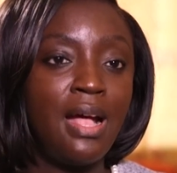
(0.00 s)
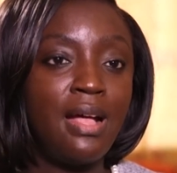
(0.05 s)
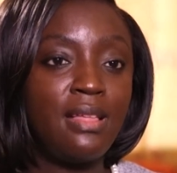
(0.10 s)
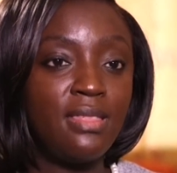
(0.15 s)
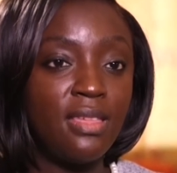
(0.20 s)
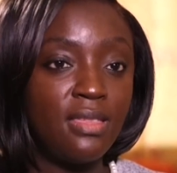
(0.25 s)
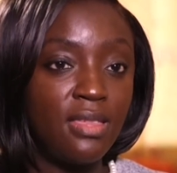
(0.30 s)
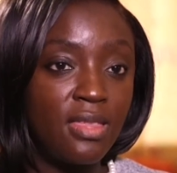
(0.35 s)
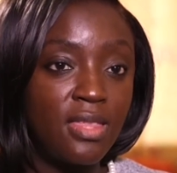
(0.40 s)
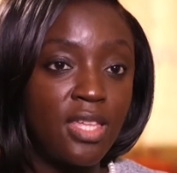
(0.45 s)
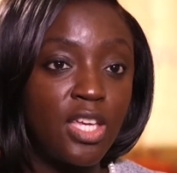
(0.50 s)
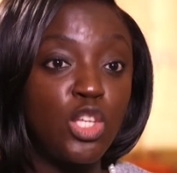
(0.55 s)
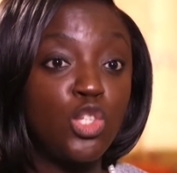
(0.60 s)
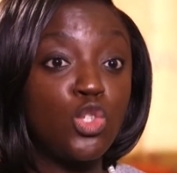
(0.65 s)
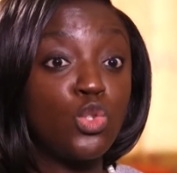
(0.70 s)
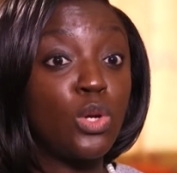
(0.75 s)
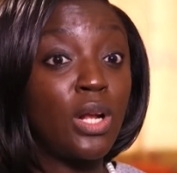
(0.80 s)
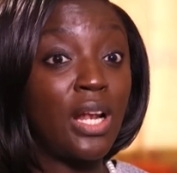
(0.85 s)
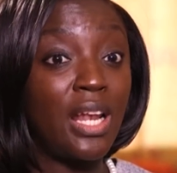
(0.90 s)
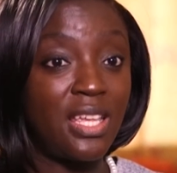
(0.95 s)
The other thing is
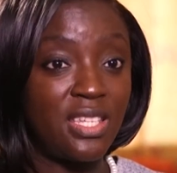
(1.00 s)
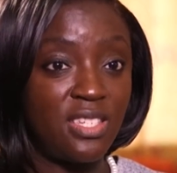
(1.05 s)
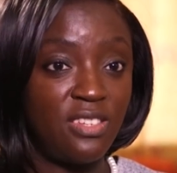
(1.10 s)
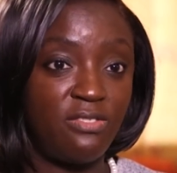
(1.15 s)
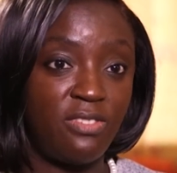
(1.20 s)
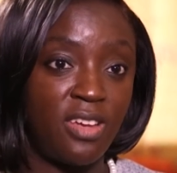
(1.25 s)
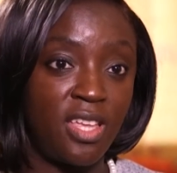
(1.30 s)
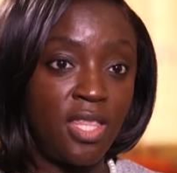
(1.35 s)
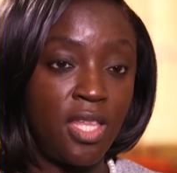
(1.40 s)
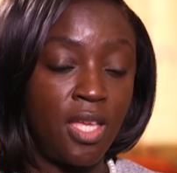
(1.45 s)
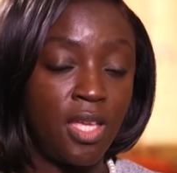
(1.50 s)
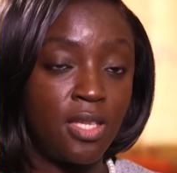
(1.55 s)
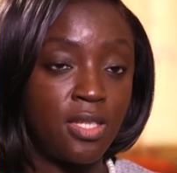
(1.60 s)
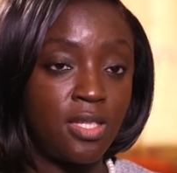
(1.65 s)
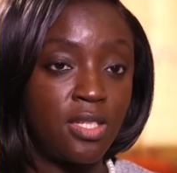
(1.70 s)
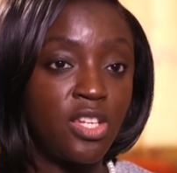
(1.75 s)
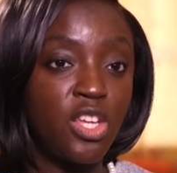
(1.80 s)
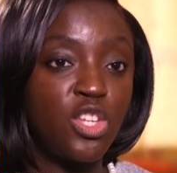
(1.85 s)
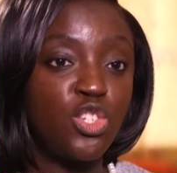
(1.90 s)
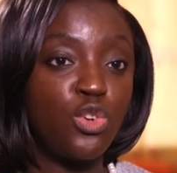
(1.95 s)
to classify the
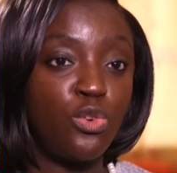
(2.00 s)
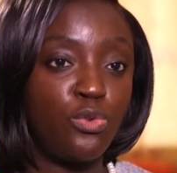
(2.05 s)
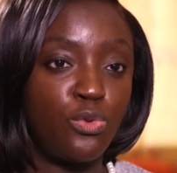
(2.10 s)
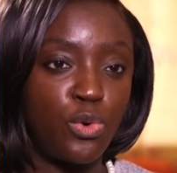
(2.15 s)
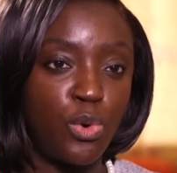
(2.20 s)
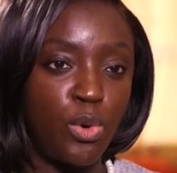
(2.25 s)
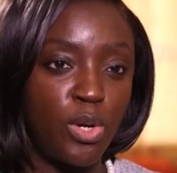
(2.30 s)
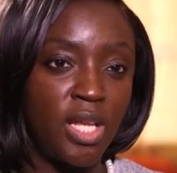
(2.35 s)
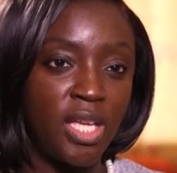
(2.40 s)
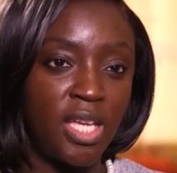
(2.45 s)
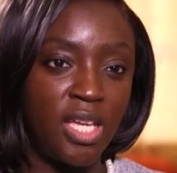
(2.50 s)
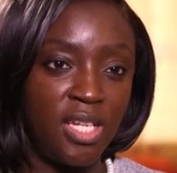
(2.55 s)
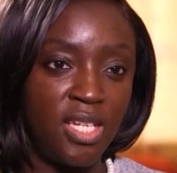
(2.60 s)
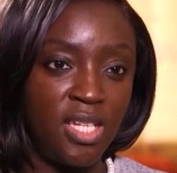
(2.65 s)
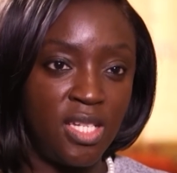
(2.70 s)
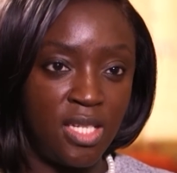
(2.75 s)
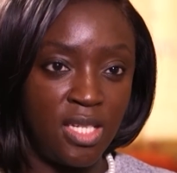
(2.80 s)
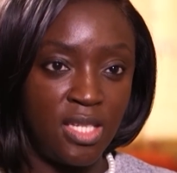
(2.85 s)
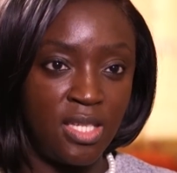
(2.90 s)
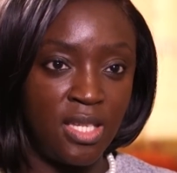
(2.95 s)
stage of chronic
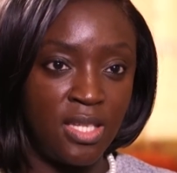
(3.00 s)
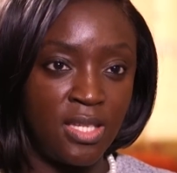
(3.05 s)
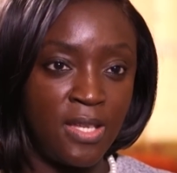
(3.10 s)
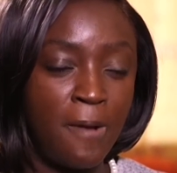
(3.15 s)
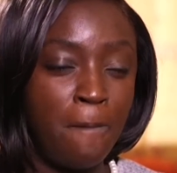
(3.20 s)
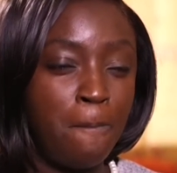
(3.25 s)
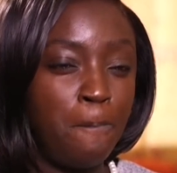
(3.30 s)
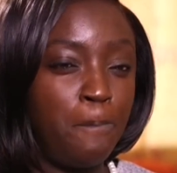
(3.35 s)
kidney disease.